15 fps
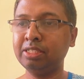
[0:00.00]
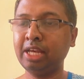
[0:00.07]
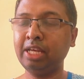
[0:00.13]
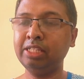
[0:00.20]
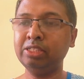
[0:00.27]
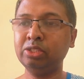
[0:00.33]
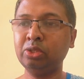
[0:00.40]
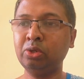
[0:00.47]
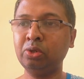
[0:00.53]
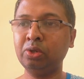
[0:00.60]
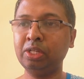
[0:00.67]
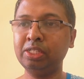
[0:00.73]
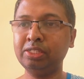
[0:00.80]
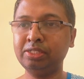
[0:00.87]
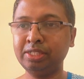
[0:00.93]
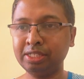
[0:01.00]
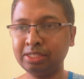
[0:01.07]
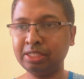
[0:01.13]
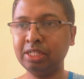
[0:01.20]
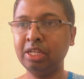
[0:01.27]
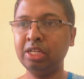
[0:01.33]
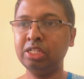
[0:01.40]
site score is
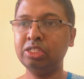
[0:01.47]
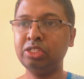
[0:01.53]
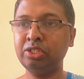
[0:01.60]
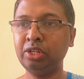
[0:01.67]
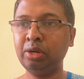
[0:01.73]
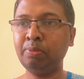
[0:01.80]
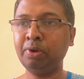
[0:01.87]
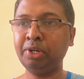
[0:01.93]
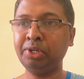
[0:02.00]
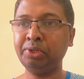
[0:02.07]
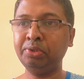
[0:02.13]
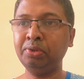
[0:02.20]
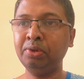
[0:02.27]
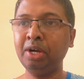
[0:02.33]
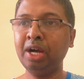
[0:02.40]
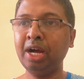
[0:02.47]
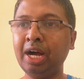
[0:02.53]
just 0.2.